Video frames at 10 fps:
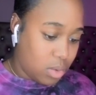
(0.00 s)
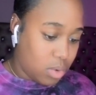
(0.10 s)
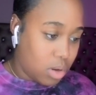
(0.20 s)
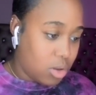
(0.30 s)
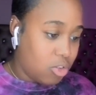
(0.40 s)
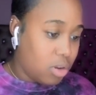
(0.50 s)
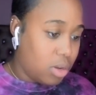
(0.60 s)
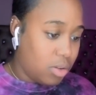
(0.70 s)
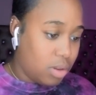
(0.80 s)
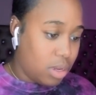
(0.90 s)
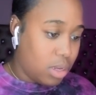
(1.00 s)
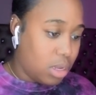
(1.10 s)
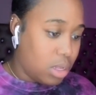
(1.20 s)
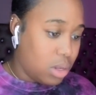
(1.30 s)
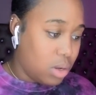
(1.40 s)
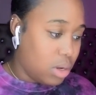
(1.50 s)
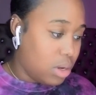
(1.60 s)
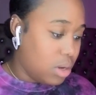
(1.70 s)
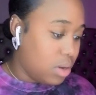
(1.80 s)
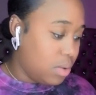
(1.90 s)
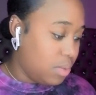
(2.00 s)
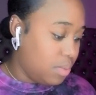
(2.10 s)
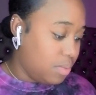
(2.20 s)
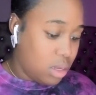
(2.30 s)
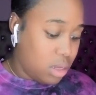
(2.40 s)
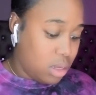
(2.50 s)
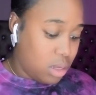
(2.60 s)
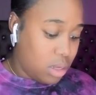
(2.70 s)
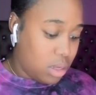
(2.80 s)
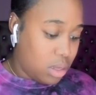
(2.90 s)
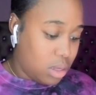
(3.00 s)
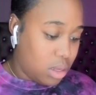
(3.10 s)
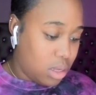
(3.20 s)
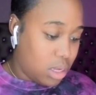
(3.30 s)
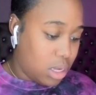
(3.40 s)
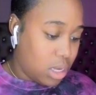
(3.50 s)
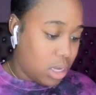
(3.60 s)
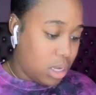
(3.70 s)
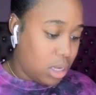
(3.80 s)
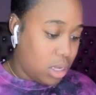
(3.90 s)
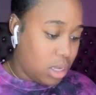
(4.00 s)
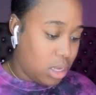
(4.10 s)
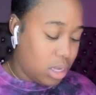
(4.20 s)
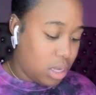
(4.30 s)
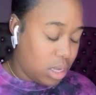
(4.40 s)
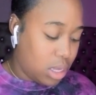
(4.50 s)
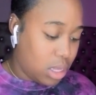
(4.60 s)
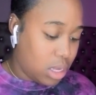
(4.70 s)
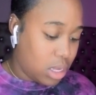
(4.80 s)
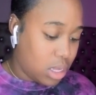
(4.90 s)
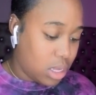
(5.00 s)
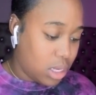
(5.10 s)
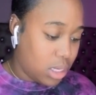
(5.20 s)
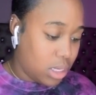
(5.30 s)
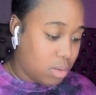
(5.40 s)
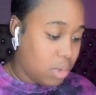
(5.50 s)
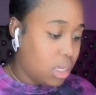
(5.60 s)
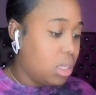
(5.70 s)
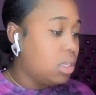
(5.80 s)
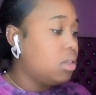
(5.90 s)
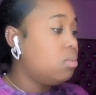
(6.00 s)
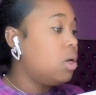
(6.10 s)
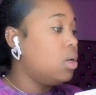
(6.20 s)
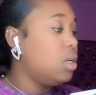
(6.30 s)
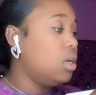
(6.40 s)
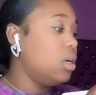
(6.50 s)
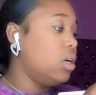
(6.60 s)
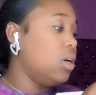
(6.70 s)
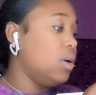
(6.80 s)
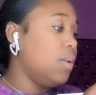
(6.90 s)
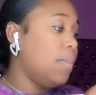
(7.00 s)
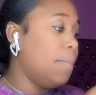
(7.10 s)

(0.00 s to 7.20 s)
We're gonna change that color. Okay, and then let's make this smaller.